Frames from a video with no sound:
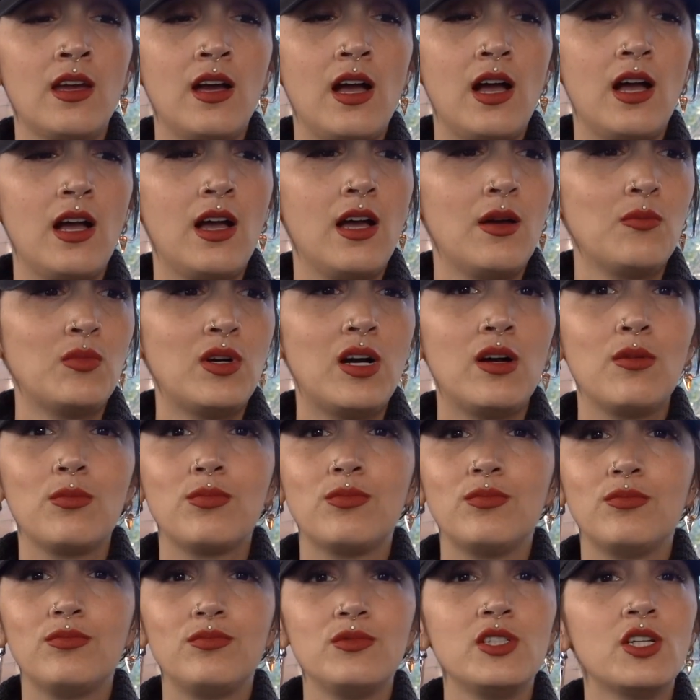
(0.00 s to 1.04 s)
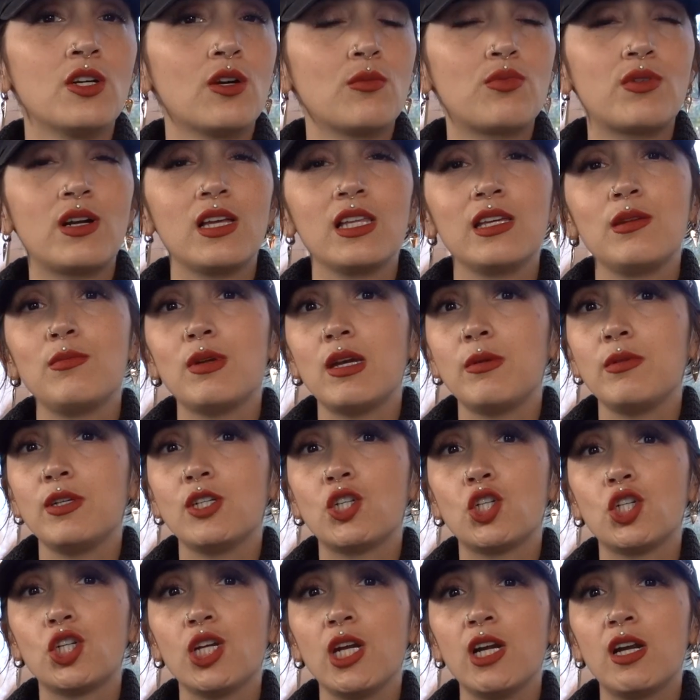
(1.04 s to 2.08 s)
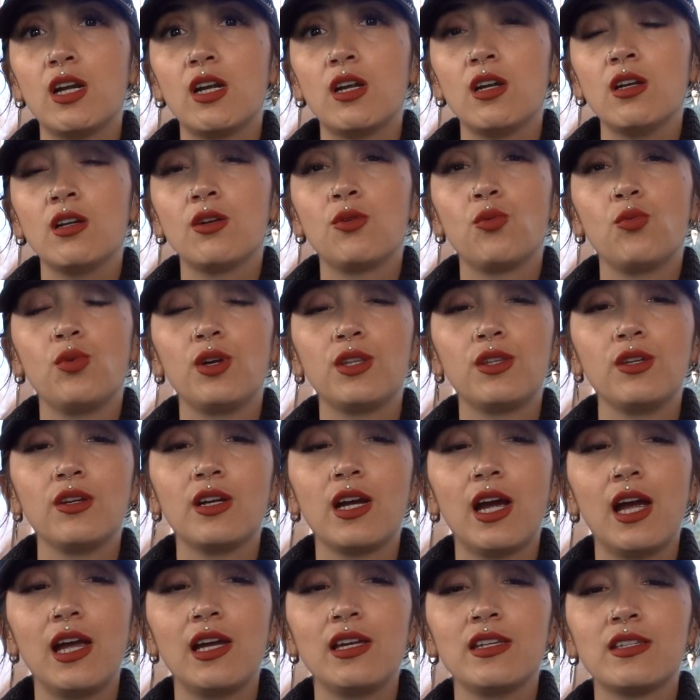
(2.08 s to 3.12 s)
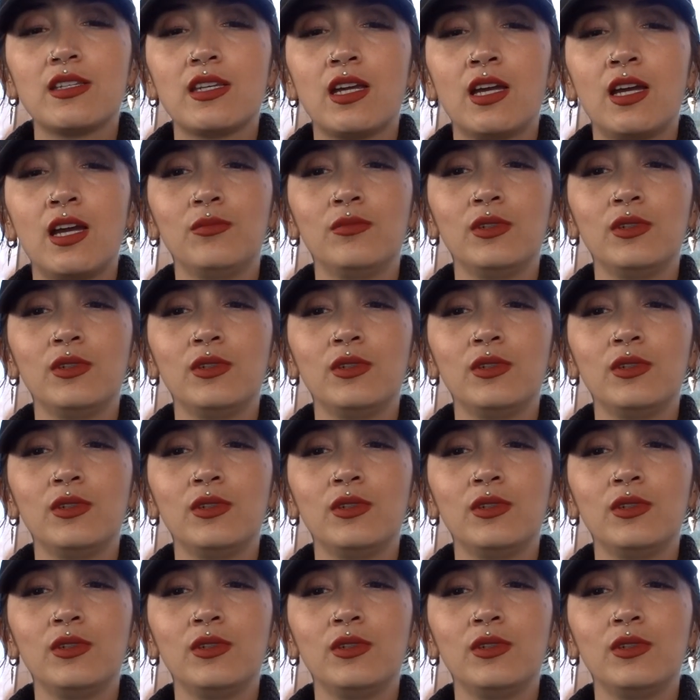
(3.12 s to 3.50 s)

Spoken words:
I'll, you know, probably maybe share with you guys